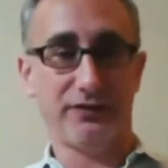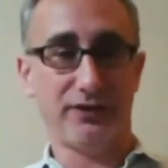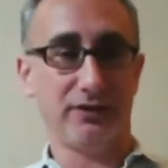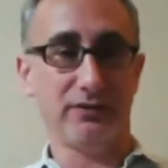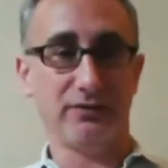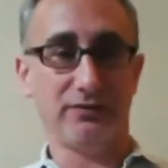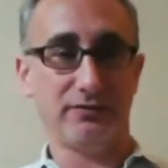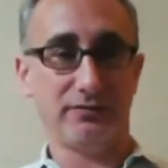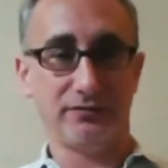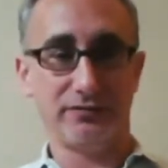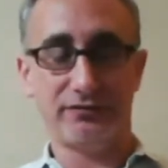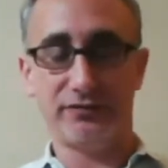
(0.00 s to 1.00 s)
If
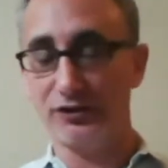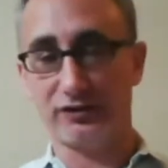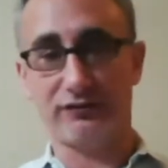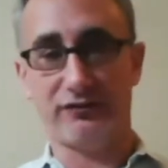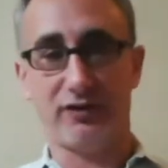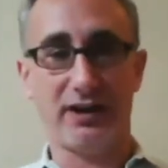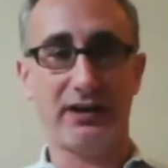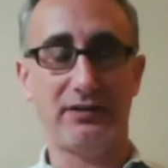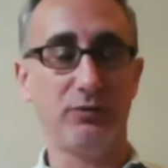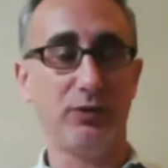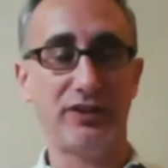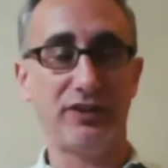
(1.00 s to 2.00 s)
they're
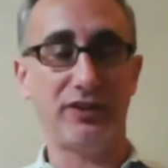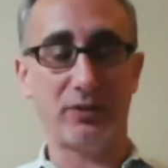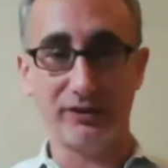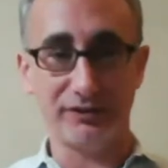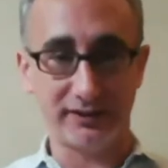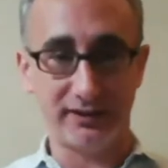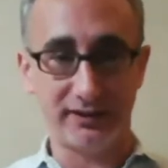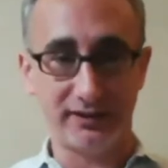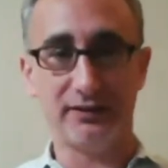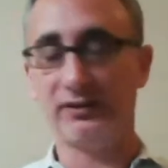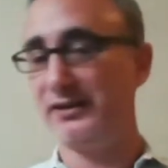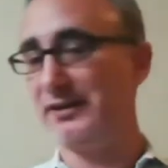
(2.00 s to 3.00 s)
falsifying what that
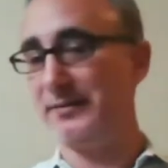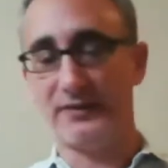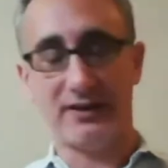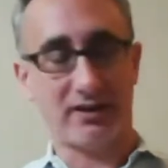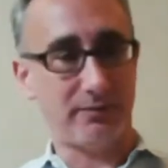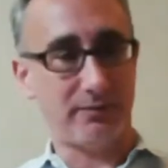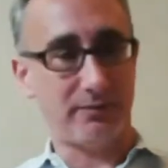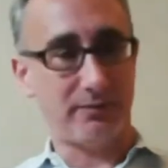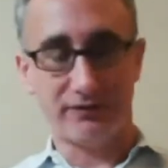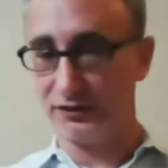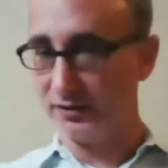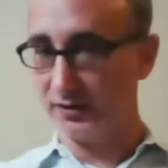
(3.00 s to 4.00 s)
royalty is, it could
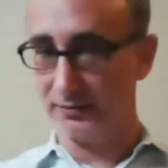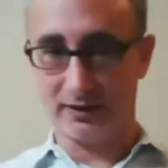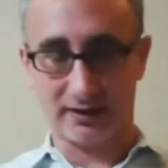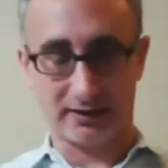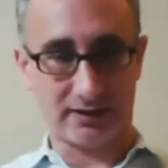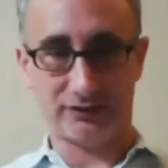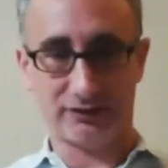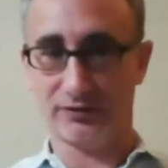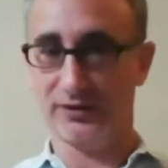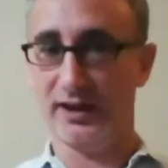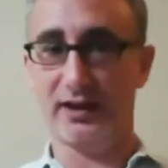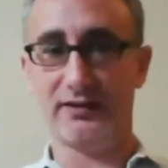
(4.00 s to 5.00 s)
be a False Claims Act
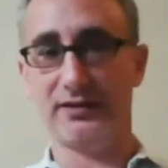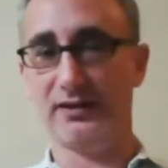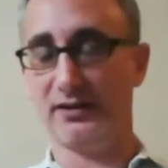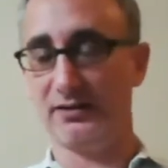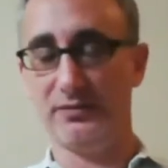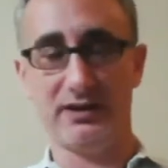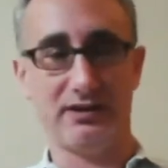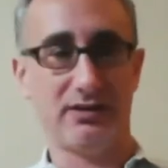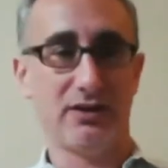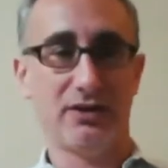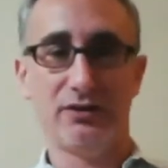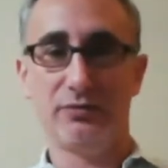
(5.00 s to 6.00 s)
case for that. It could
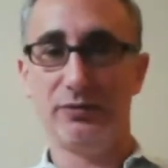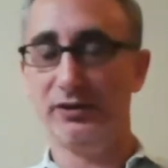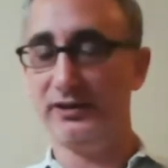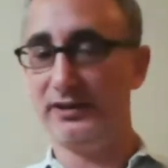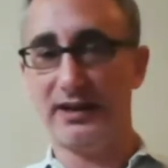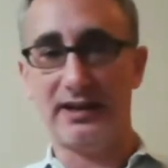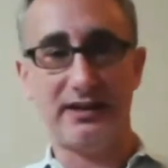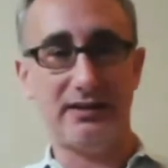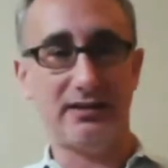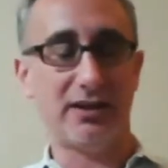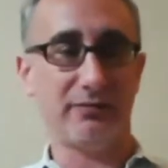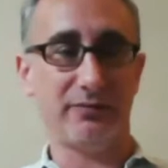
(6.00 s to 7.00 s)
be really
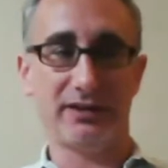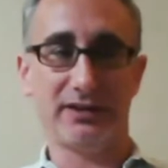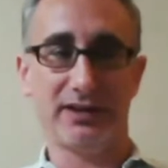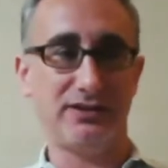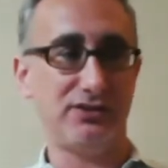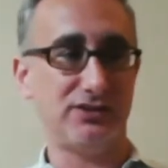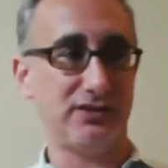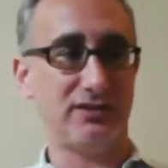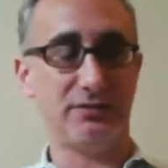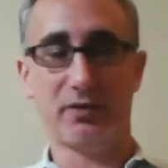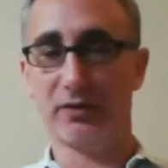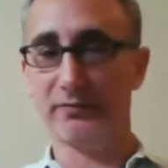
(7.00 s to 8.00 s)
any government
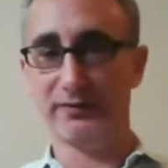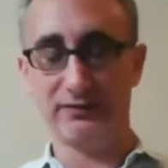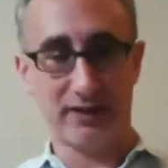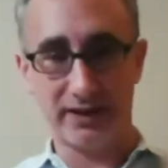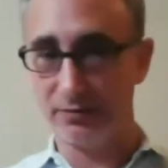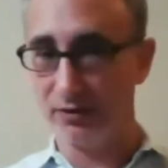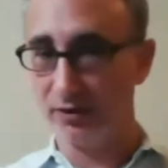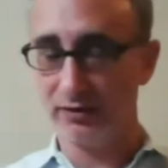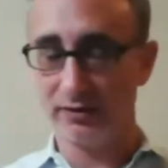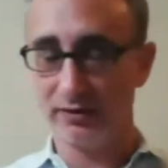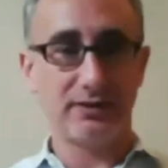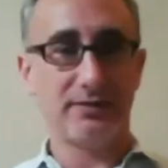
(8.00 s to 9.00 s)
agency, Department of
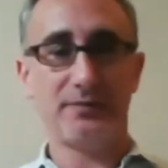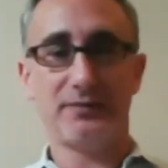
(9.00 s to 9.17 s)
Labor,